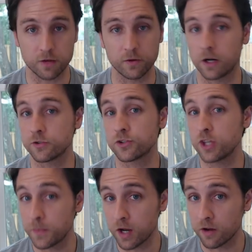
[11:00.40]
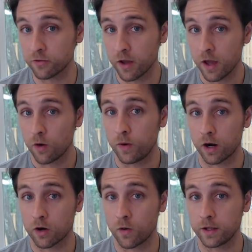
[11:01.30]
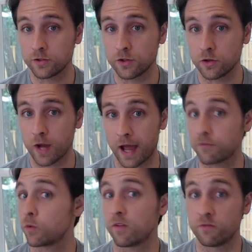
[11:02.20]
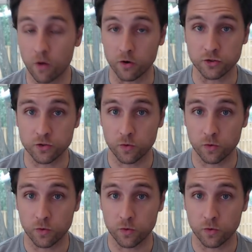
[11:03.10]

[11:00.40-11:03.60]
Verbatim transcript: If we don't sleep enough, we are going to have the reverse.